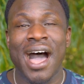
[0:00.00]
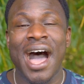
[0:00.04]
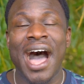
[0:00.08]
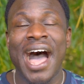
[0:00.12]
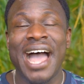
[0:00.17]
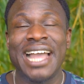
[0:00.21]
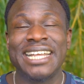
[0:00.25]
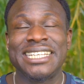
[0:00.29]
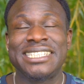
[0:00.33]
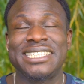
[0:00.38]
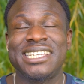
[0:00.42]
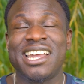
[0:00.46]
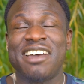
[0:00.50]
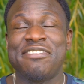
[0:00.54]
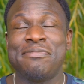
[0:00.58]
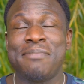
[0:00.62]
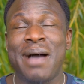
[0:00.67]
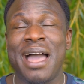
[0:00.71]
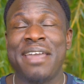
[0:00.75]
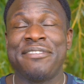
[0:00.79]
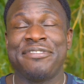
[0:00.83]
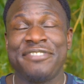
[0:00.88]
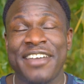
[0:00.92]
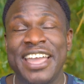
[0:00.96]
I stuff
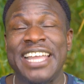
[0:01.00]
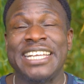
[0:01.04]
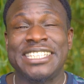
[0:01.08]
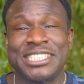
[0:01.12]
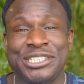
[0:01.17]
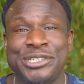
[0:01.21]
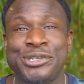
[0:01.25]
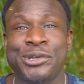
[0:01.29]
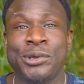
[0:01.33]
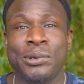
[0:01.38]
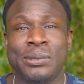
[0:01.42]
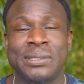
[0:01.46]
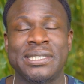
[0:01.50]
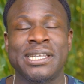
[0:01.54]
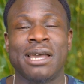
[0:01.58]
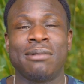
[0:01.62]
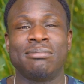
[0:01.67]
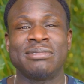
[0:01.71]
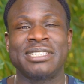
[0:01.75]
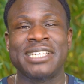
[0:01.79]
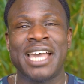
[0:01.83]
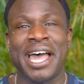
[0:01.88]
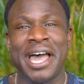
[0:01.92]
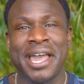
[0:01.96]
my face too
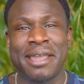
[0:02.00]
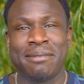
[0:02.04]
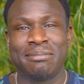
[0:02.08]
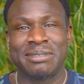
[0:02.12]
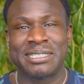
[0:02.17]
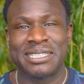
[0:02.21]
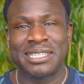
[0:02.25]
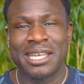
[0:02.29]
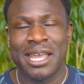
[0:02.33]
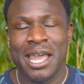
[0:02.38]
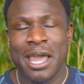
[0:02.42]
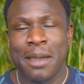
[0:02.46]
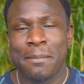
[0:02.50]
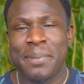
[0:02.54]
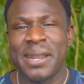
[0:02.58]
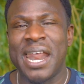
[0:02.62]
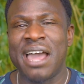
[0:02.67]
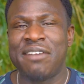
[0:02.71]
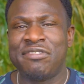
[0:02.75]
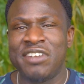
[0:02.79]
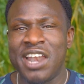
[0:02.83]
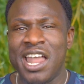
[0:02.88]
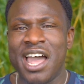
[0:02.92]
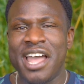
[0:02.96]
sometimes, but
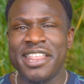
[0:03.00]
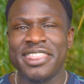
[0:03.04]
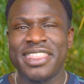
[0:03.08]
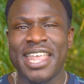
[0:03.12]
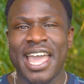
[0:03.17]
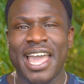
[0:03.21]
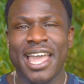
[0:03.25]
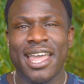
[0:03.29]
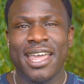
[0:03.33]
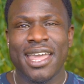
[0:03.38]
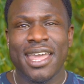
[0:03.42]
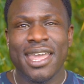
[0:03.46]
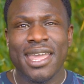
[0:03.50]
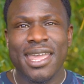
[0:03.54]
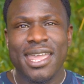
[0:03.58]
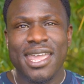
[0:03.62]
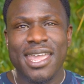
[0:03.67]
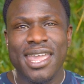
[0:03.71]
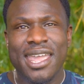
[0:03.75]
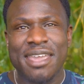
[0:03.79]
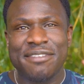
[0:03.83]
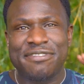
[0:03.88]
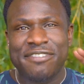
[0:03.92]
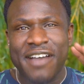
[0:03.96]
I've learned that
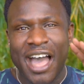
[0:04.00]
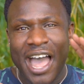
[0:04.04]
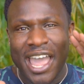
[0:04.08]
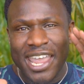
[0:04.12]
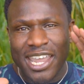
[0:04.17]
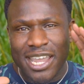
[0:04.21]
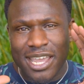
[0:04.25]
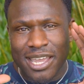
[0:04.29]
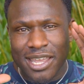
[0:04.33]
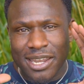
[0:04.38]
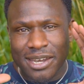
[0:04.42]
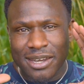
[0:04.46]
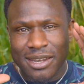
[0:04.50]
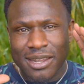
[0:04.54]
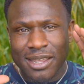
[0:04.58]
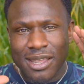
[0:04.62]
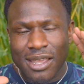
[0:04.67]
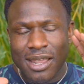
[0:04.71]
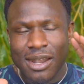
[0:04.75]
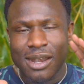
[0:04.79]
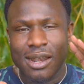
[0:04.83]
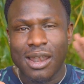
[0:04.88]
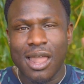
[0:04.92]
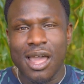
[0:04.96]
if I
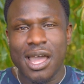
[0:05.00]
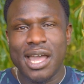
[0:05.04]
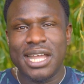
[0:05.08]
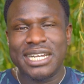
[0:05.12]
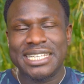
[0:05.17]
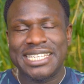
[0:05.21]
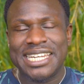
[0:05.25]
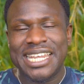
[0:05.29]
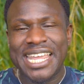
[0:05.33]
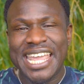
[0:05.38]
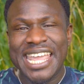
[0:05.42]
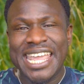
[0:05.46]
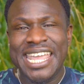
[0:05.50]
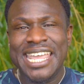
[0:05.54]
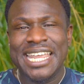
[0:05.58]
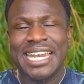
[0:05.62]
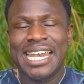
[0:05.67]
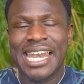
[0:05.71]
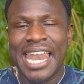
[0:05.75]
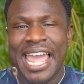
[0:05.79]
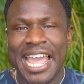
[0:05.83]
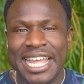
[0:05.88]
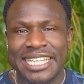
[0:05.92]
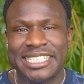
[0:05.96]
can learn to eat
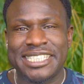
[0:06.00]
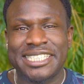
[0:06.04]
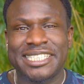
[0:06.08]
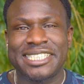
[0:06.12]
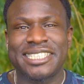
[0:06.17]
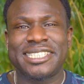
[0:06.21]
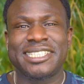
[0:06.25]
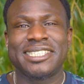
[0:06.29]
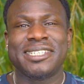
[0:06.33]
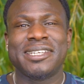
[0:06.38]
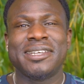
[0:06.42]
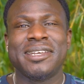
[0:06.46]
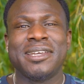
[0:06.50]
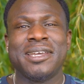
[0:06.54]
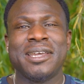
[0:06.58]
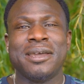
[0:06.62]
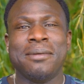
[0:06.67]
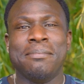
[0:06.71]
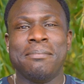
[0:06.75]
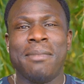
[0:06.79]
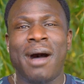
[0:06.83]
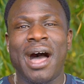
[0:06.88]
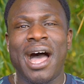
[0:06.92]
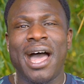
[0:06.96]
less,
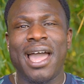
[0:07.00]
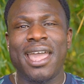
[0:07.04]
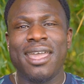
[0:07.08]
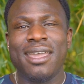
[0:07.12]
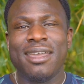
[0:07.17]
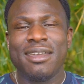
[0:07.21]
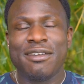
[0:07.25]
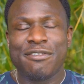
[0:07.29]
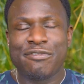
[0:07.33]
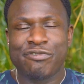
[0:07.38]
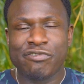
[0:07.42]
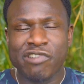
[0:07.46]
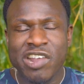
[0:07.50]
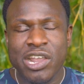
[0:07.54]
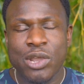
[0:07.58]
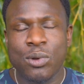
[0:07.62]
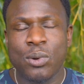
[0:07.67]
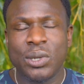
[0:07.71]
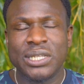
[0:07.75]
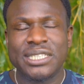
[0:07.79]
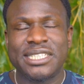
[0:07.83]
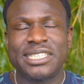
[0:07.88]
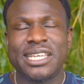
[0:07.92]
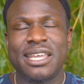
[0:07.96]
my
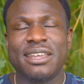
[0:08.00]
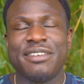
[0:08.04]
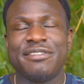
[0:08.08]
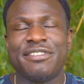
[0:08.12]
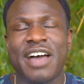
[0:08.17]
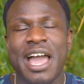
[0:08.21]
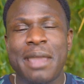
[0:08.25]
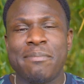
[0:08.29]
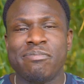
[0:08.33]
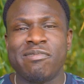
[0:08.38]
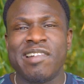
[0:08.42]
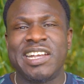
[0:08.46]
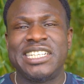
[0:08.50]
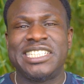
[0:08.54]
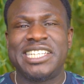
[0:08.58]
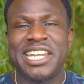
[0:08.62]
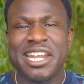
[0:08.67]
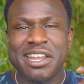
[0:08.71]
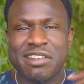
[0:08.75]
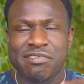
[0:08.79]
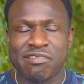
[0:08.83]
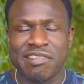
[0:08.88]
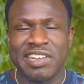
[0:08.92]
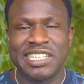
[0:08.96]
frequency and vibration
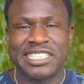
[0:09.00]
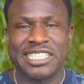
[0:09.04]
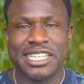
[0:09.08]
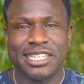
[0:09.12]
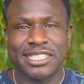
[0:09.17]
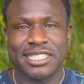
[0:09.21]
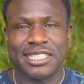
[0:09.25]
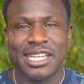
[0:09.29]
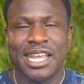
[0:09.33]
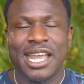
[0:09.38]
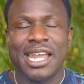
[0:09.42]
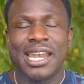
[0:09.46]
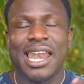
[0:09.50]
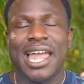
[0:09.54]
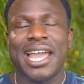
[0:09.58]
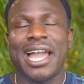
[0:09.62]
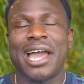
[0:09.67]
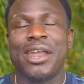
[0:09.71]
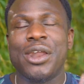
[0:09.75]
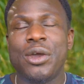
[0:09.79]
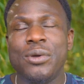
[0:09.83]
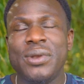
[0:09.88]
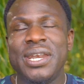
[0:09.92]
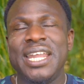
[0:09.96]
increases. Like,
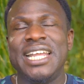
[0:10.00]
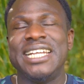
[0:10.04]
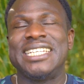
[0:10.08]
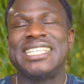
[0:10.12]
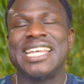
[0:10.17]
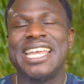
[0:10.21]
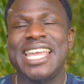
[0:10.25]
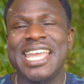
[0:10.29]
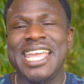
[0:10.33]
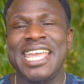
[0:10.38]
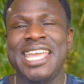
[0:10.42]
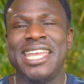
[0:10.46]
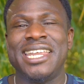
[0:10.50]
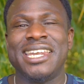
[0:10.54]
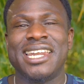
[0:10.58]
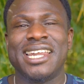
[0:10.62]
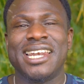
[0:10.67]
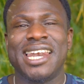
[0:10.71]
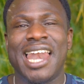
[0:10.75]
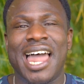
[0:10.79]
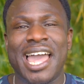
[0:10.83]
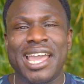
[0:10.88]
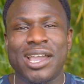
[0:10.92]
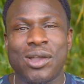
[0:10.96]
I don't need to eat
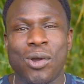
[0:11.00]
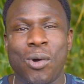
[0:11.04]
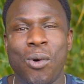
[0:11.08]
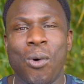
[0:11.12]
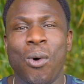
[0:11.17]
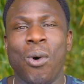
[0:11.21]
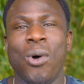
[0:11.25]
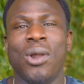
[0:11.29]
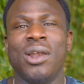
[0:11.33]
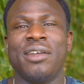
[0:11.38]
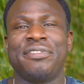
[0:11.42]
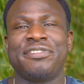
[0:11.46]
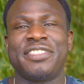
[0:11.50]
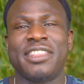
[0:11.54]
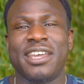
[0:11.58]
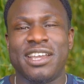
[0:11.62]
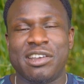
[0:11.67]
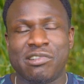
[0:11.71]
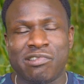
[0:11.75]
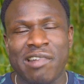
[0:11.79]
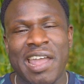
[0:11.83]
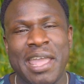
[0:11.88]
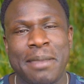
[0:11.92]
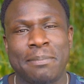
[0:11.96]
like all of the
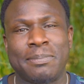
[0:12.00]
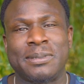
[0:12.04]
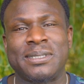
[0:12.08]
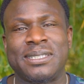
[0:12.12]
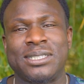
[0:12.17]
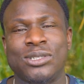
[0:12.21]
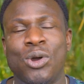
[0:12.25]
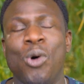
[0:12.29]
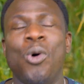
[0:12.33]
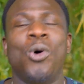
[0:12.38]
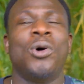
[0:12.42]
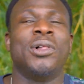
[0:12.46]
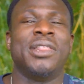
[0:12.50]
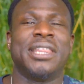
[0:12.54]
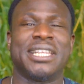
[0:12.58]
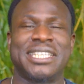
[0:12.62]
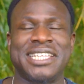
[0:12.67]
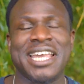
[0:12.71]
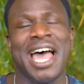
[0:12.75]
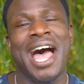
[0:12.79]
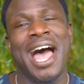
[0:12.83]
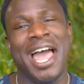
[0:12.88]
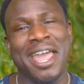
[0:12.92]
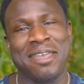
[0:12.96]
grapes all the
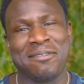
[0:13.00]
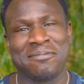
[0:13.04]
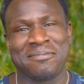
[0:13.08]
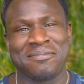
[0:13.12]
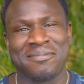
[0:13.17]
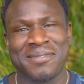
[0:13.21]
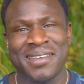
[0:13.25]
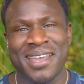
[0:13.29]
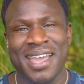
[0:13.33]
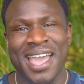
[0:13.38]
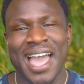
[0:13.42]
time.